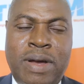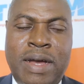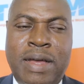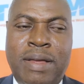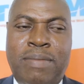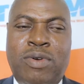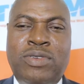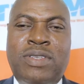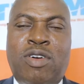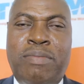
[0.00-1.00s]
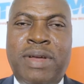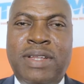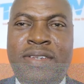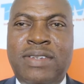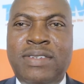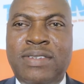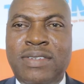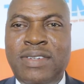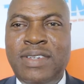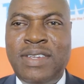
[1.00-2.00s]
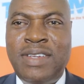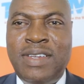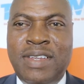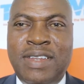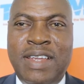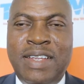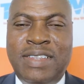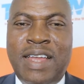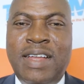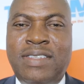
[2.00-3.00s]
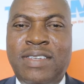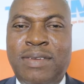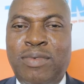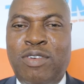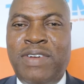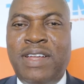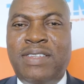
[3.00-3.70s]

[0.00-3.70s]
I must commend the entire team of